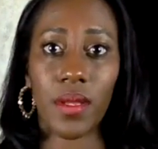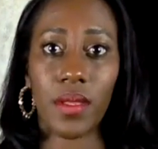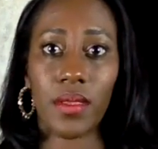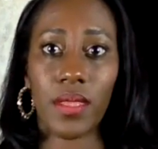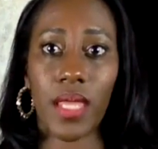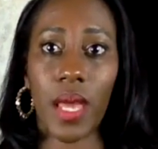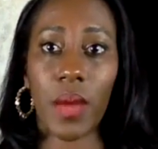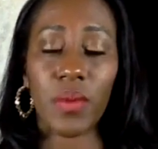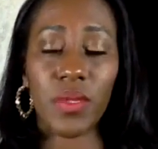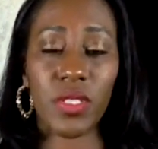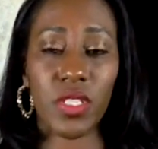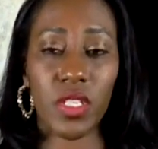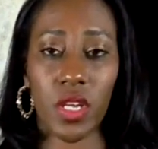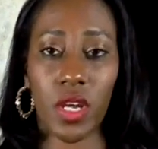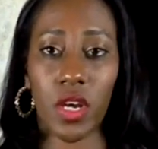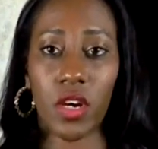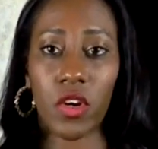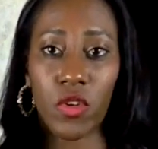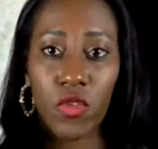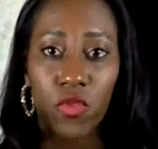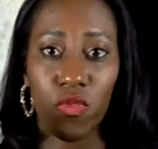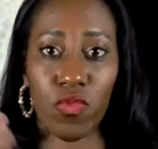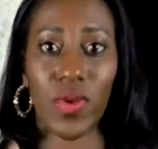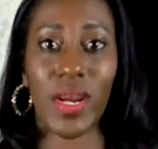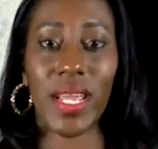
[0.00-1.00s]
That was a
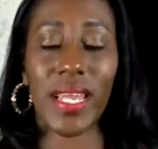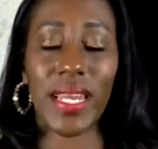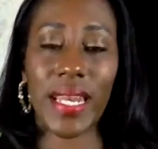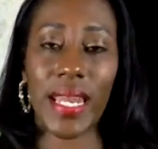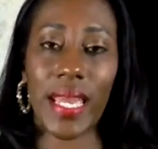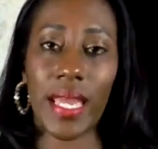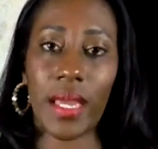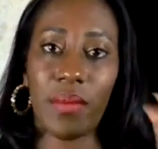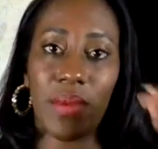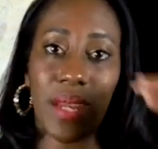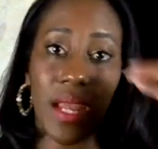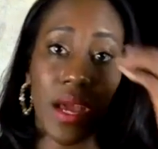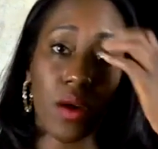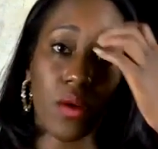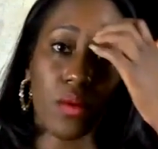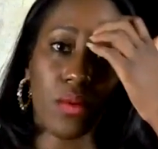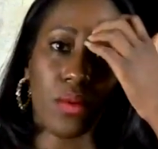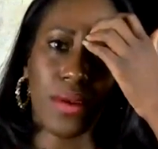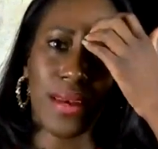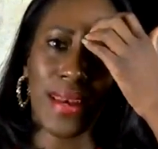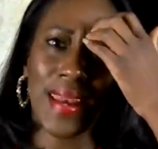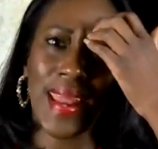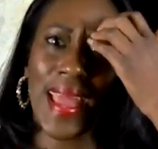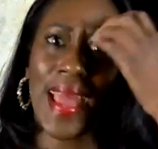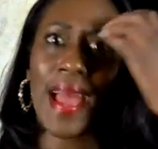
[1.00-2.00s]
great name.
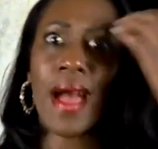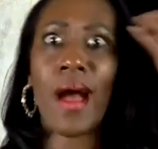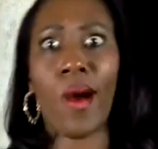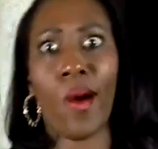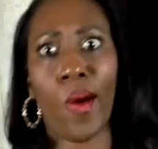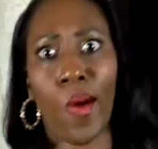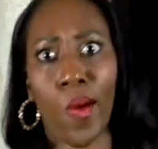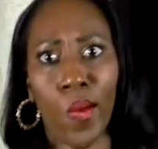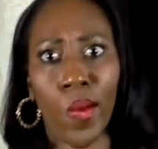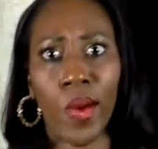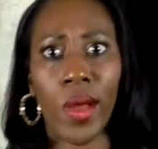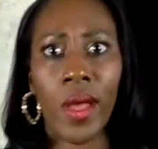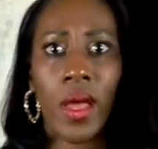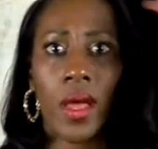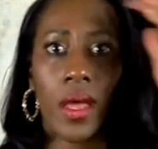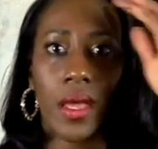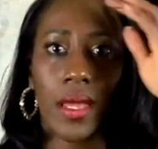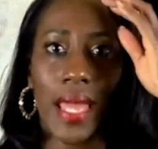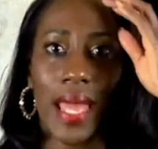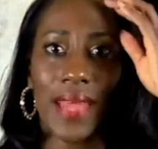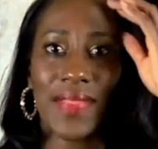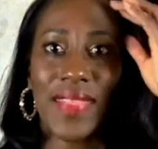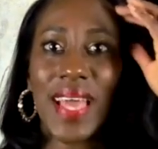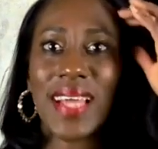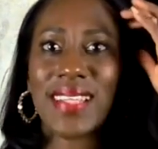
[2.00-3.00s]
Now,
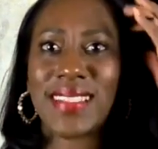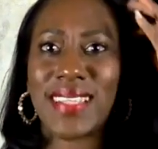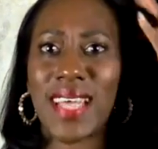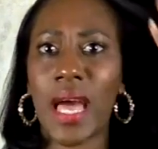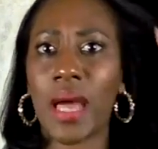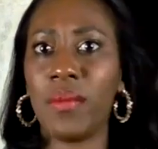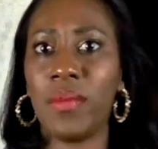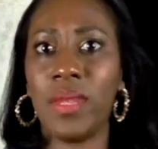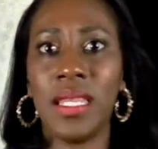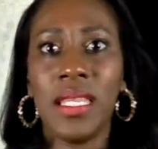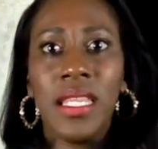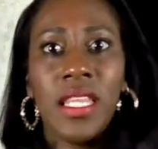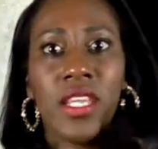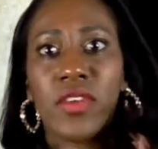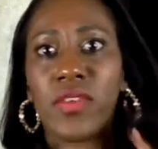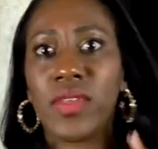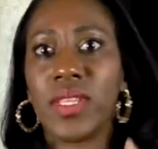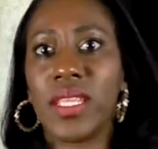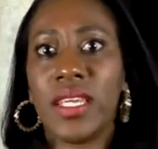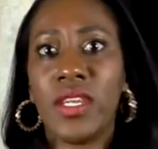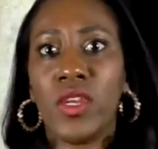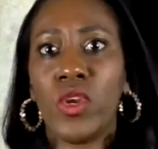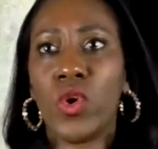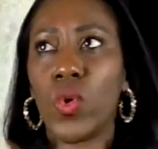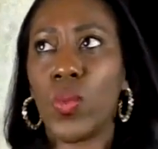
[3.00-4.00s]
at that time,
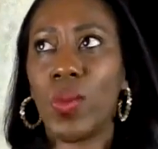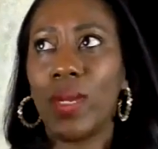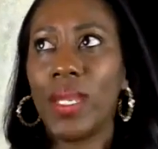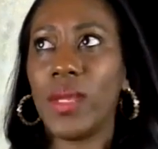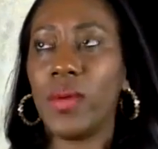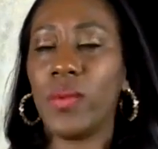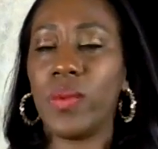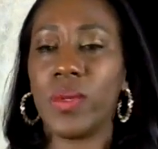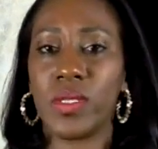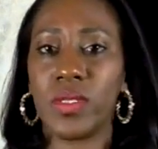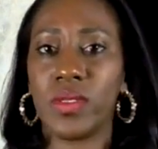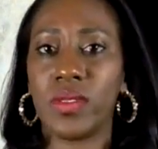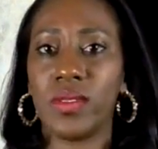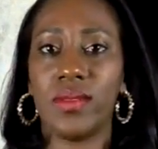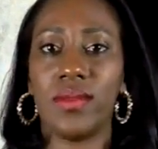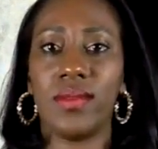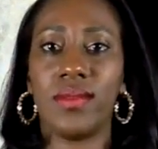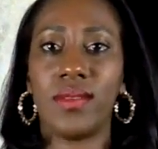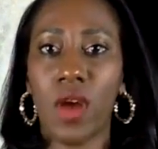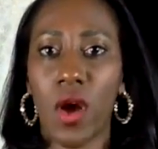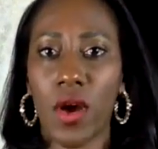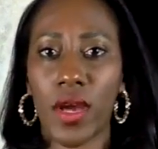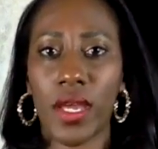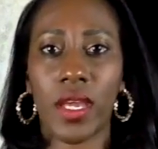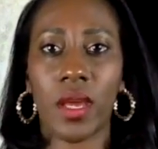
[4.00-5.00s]
literally nobody was
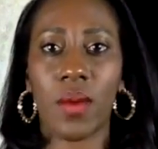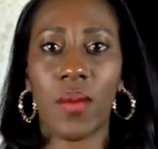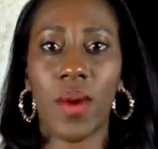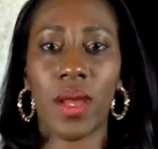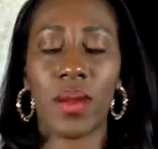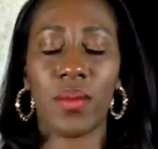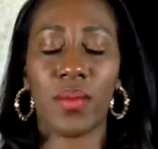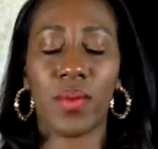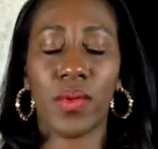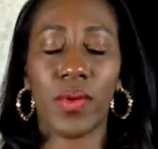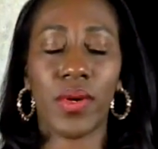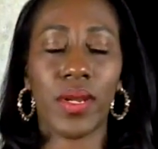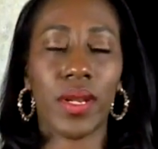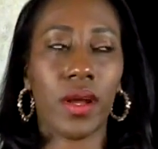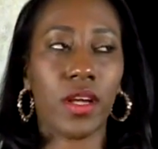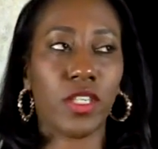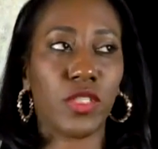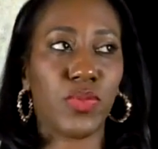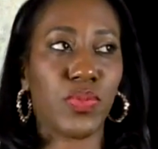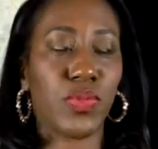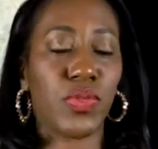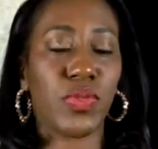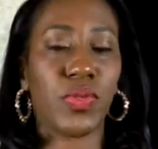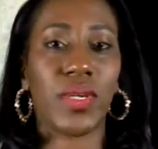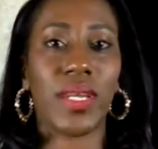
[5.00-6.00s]
talking about employee to
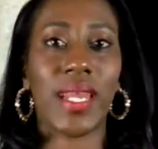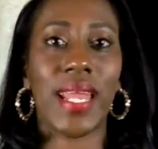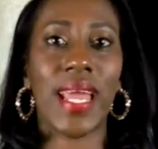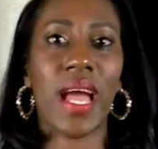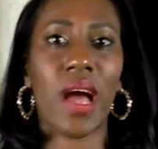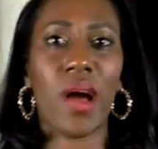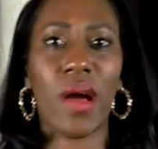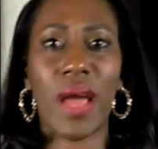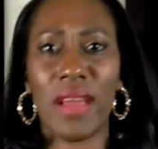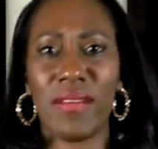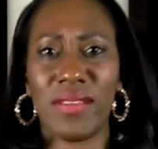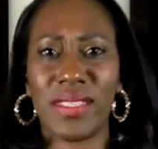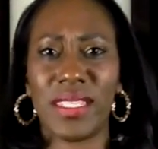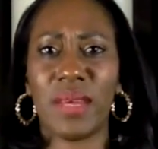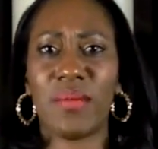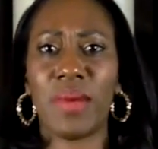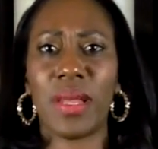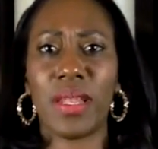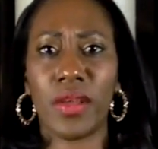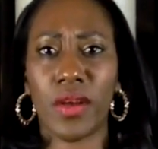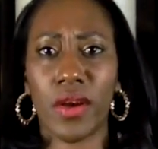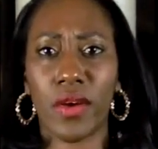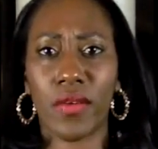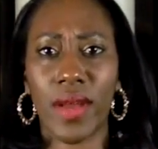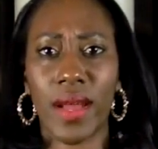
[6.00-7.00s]
entrepreneur. Now, every time I
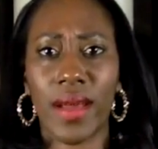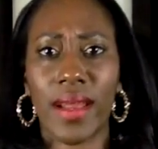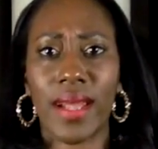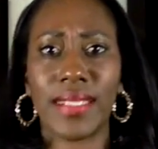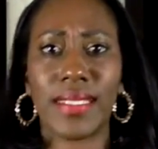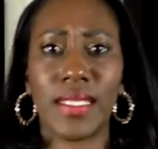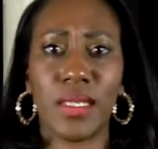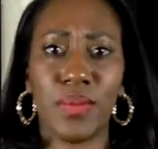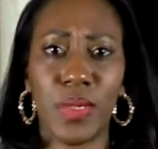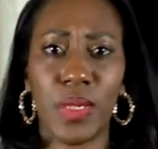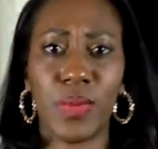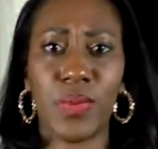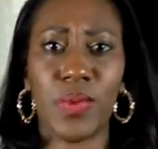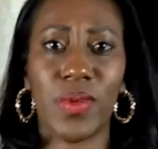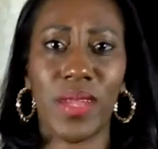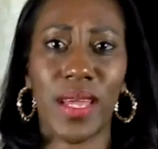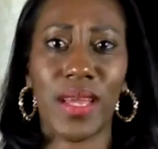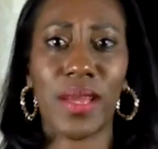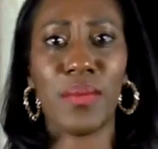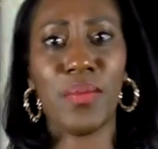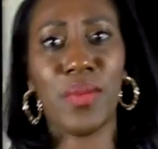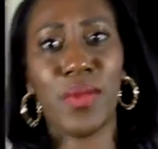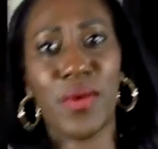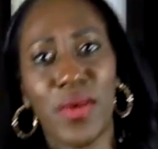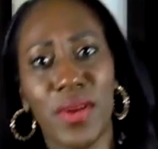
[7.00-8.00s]
look around, I see people like
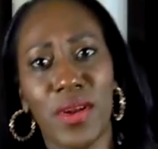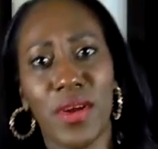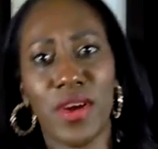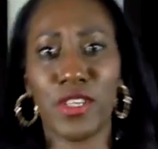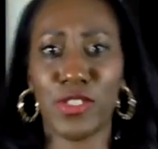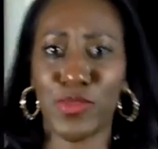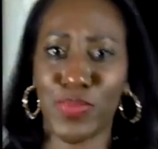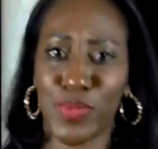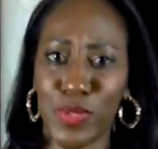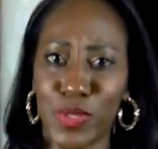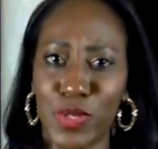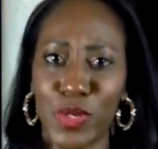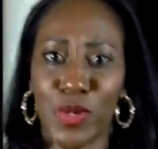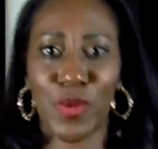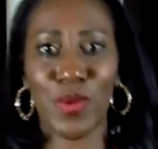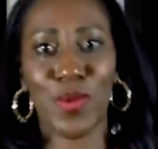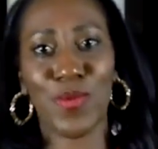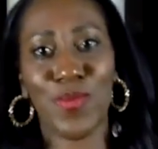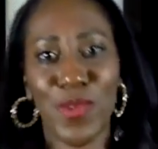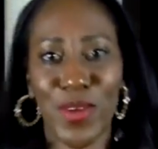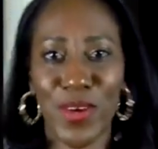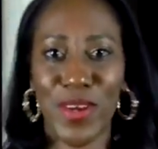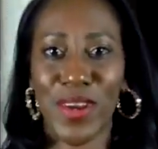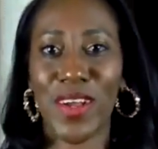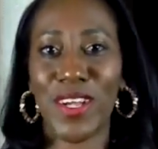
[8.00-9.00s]
employee to entrepreneur,
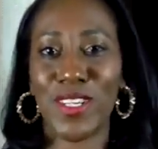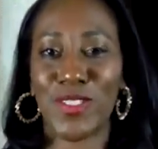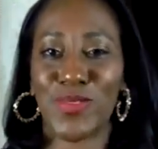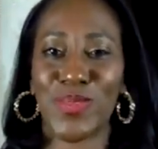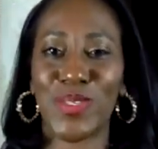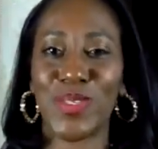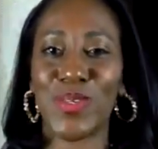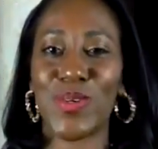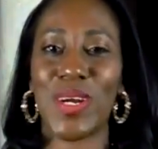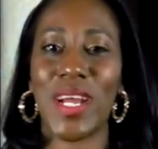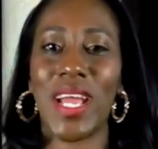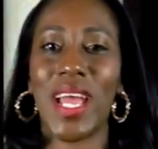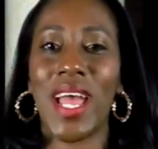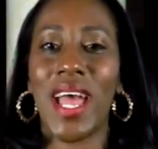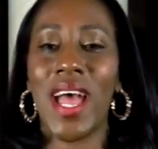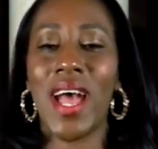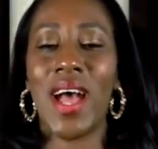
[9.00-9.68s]
employee to entrepreneur.